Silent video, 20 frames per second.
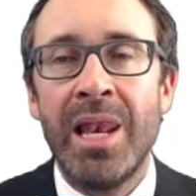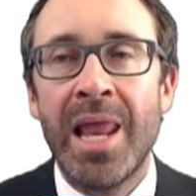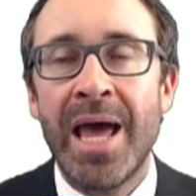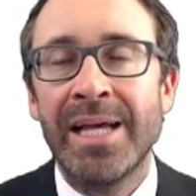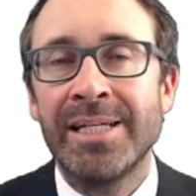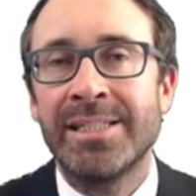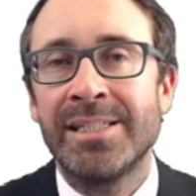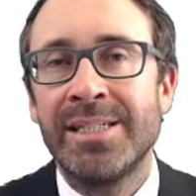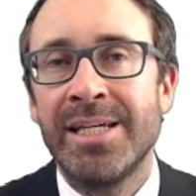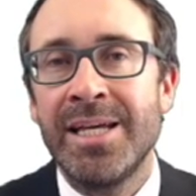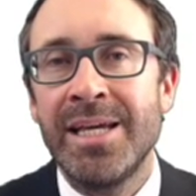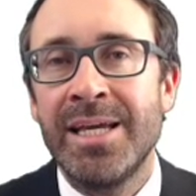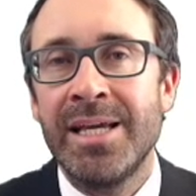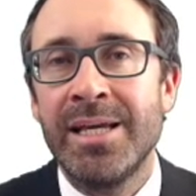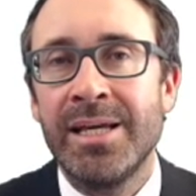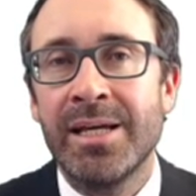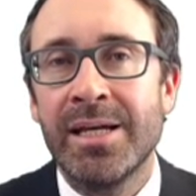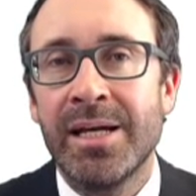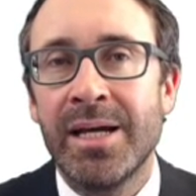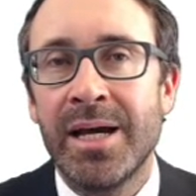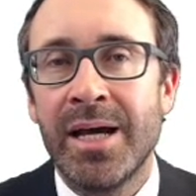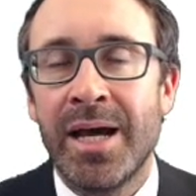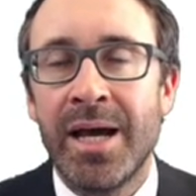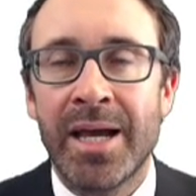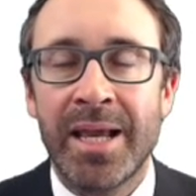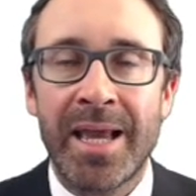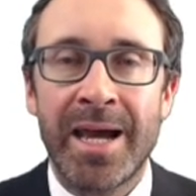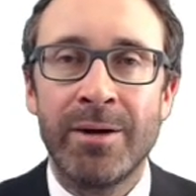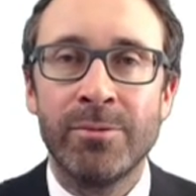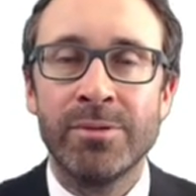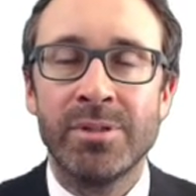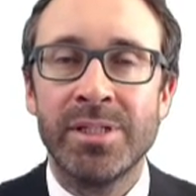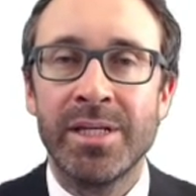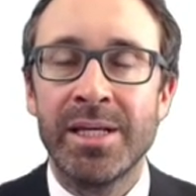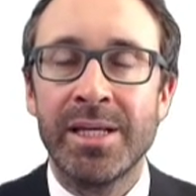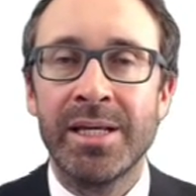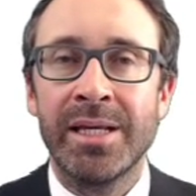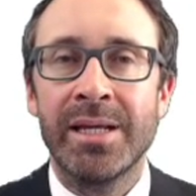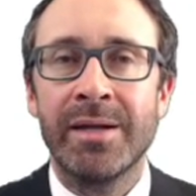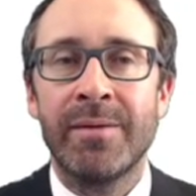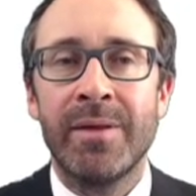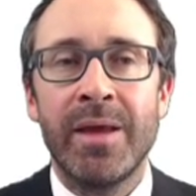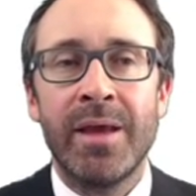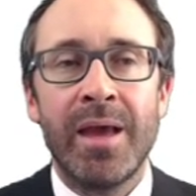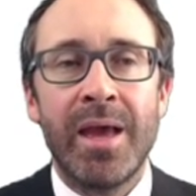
lessee accounting.